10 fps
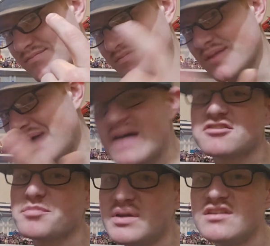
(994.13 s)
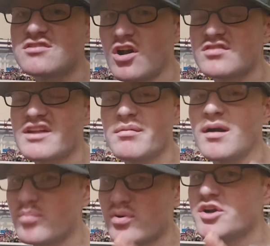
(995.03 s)
Masterpiece Star Saber.
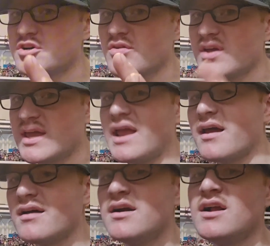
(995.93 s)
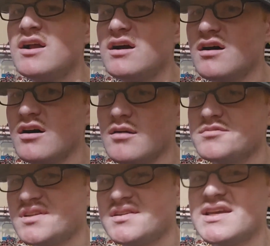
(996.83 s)
I'm pretty sure they can,
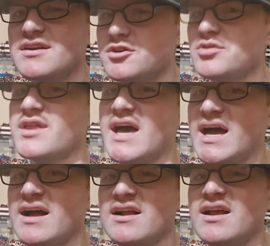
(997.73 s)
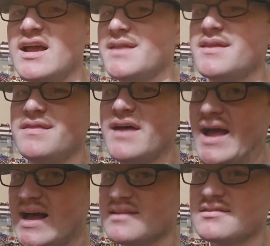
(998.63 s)
since he can do that. And then the
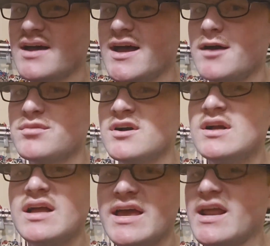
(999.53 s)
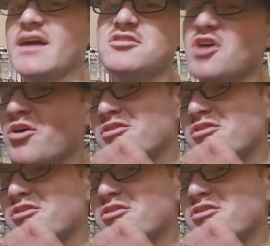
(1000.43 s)
HasLab, and I don't